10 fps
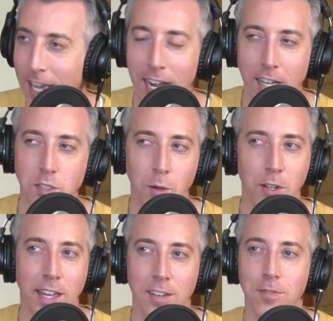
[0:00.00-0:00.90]
And I also wonder,
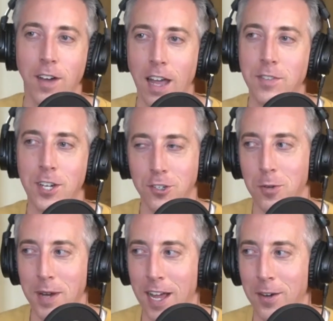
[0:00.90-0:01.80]
like 5 years
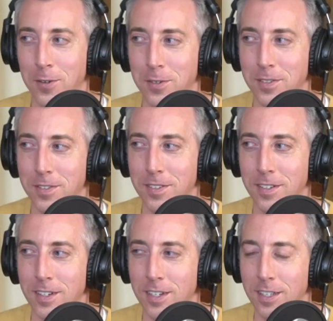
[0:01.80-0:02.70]
from now,
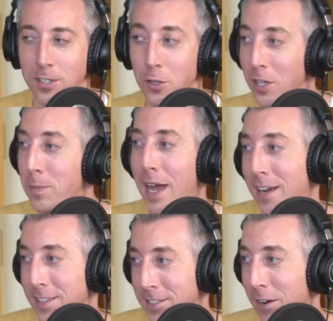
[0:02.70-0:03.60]
you'll look back
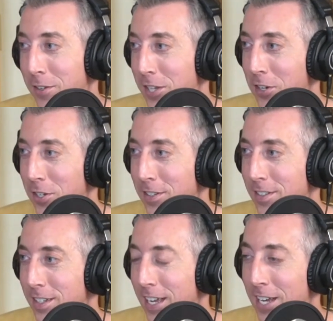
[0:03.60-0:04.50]
on this
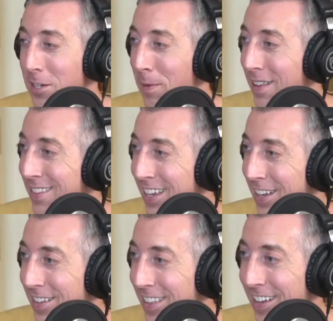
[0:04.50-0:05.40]
conversation and you might
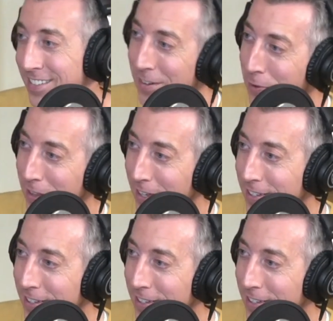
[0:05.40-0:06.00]
think things differently.